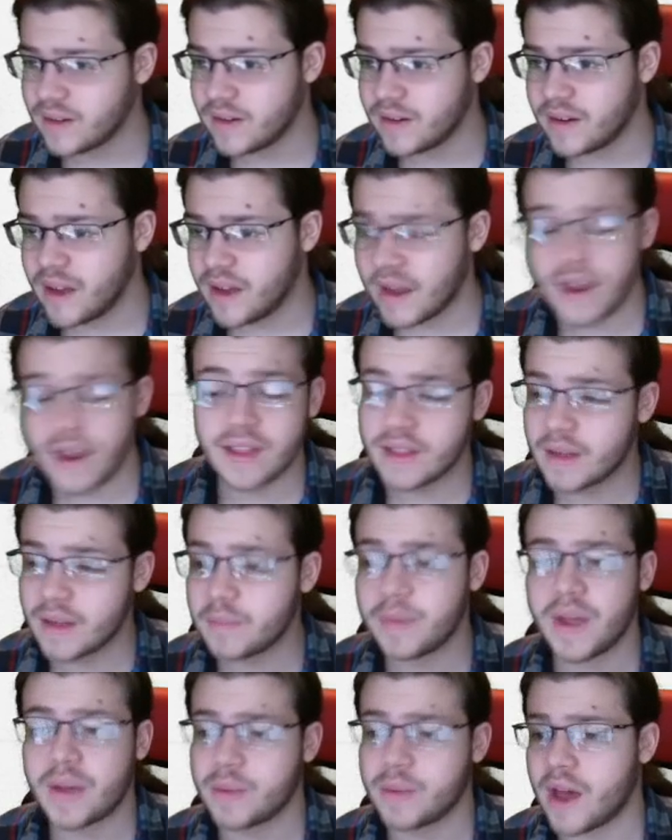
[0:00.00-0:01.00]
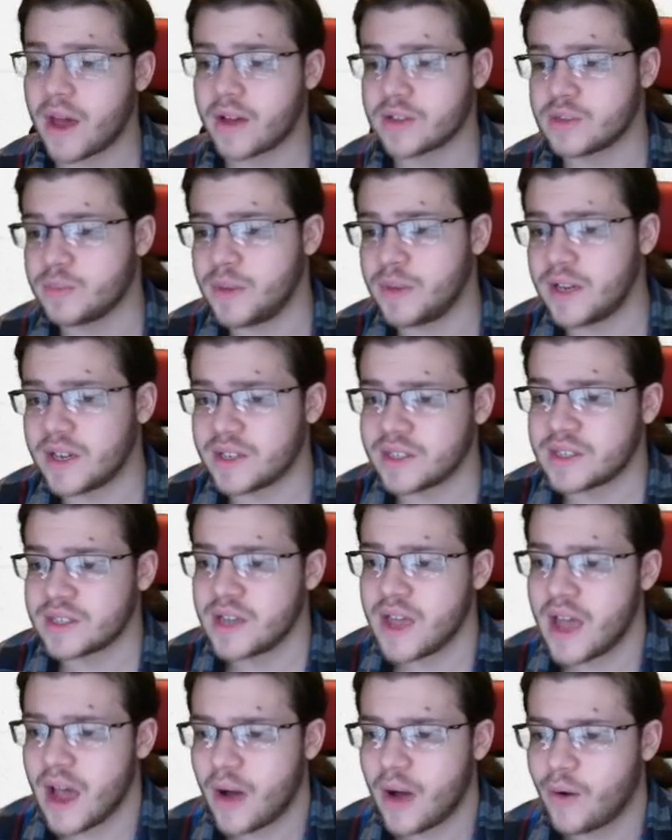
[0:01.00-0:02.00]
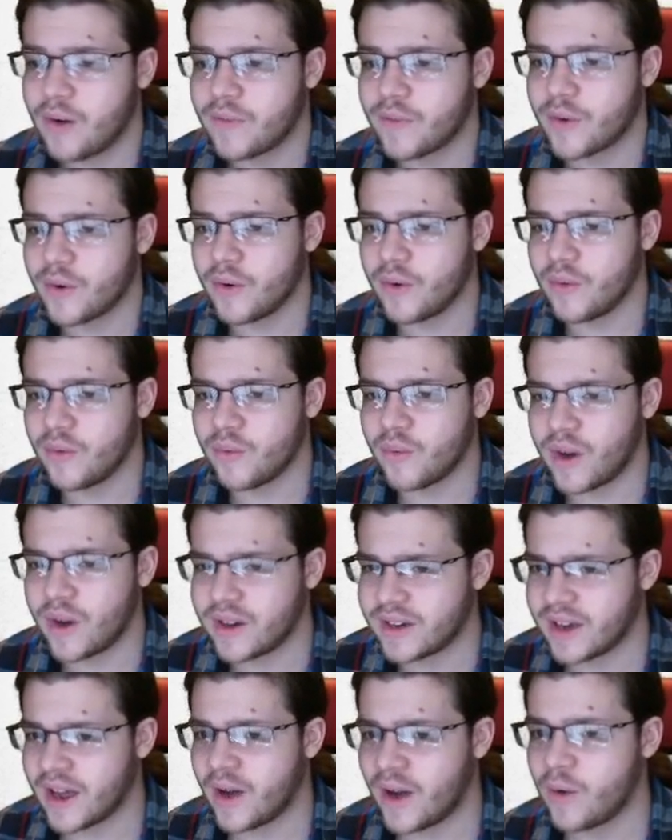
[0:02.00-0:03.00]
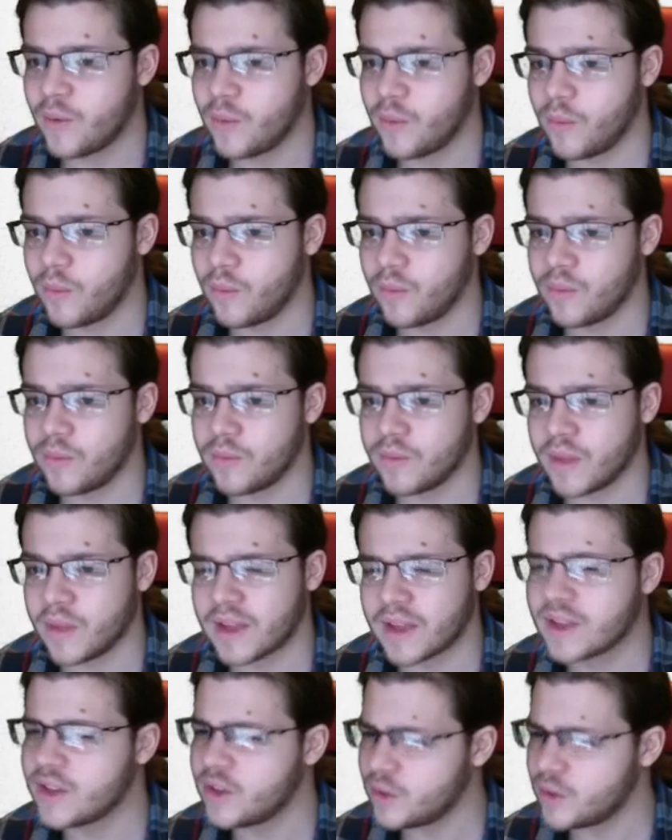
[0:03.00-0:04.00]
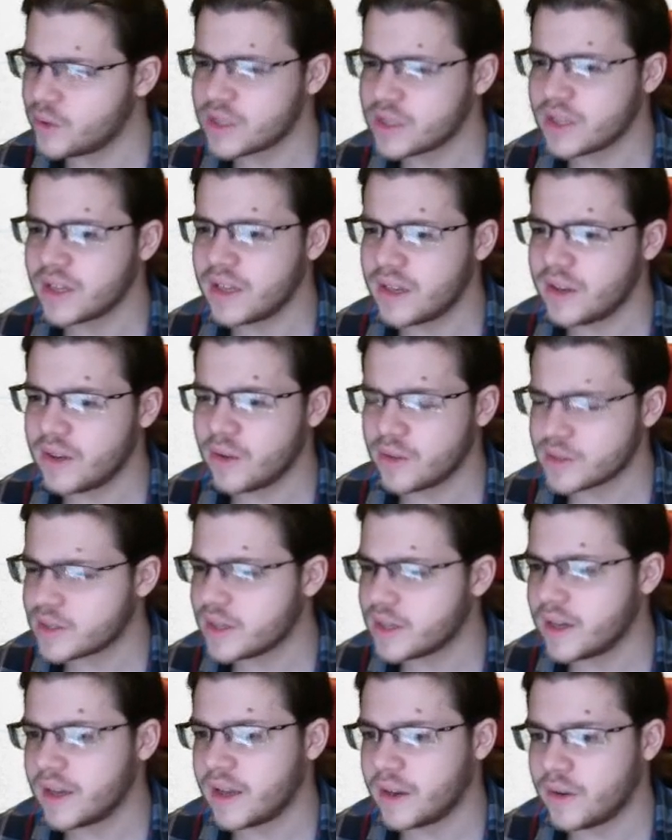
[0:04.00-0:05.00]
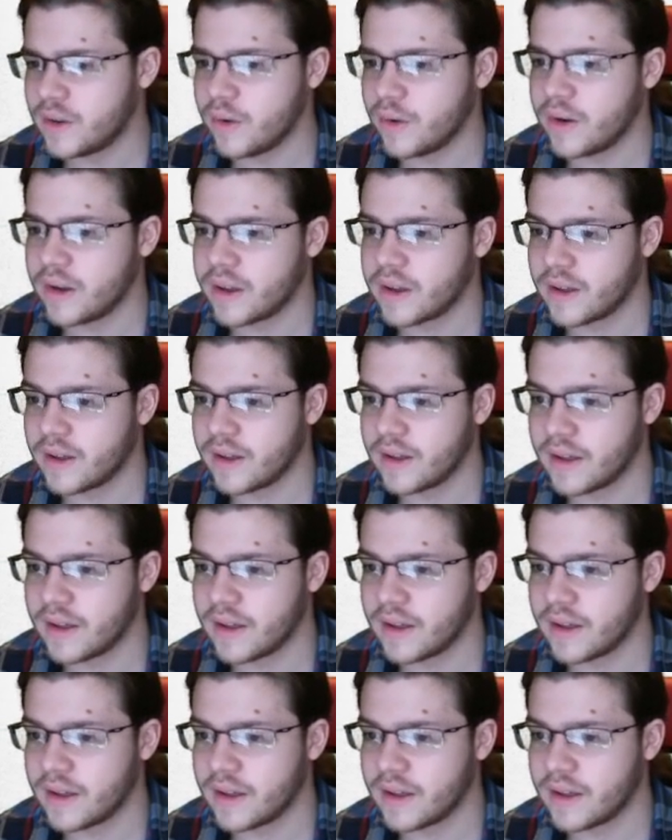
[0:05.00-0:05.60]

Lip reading: and then be able to outspeed us. However, right now, like usually you'll see it Hindering.